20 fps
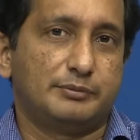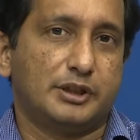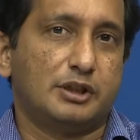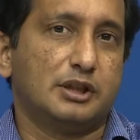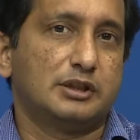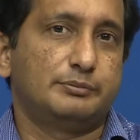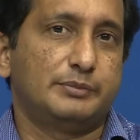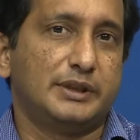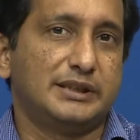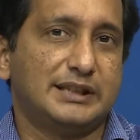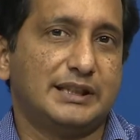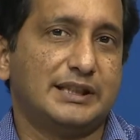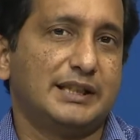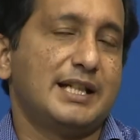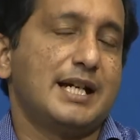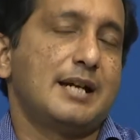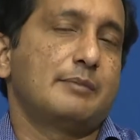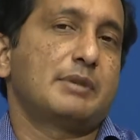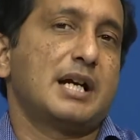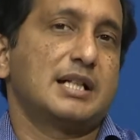Because
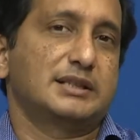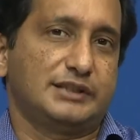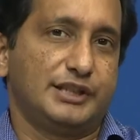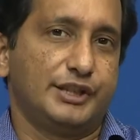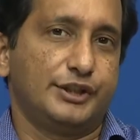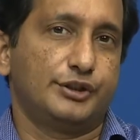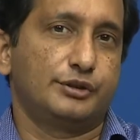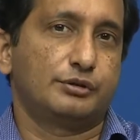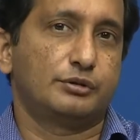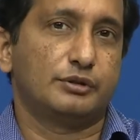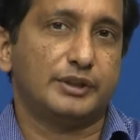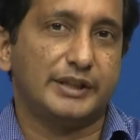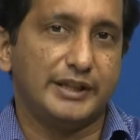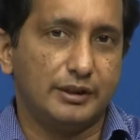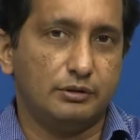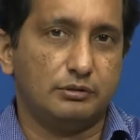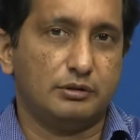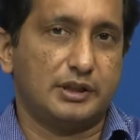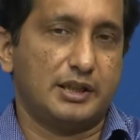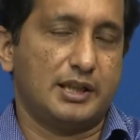basically I am asking you to
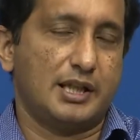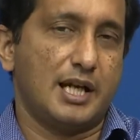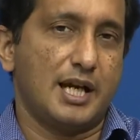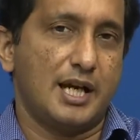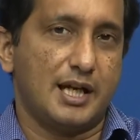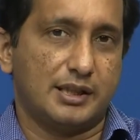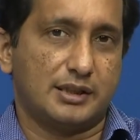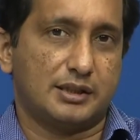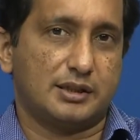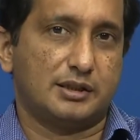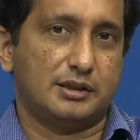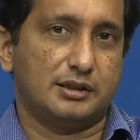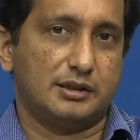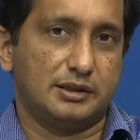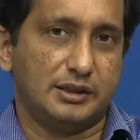relook at